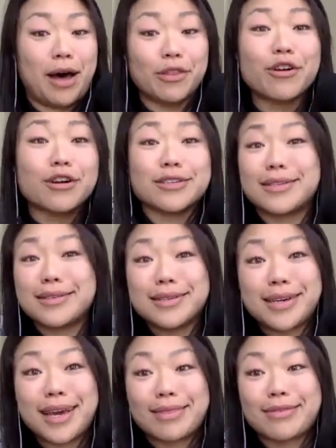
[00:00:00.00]
others
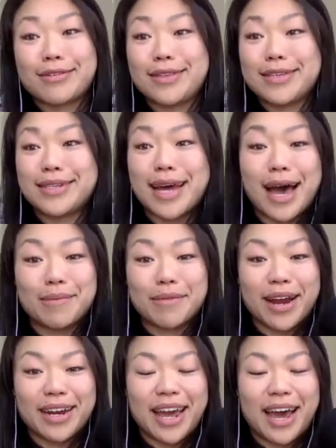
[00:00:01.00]
get through this time
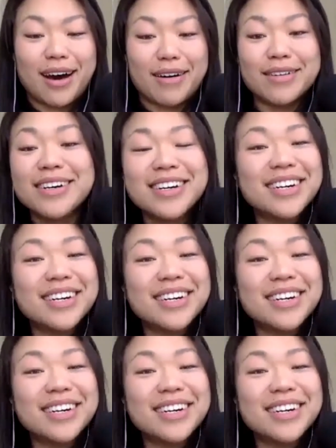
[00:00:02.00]
right now?